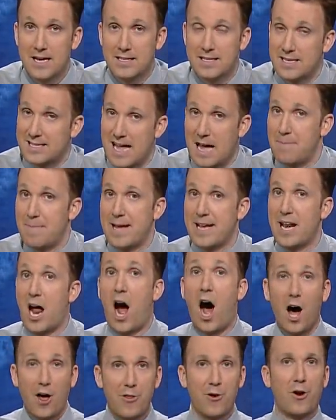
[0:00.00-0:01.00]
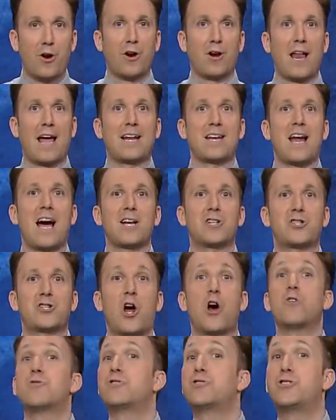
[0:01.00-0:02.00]
Does that mean other late-night
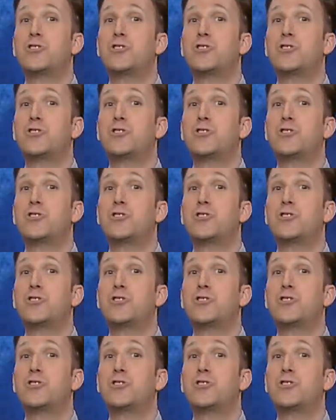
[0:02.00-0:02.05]
shows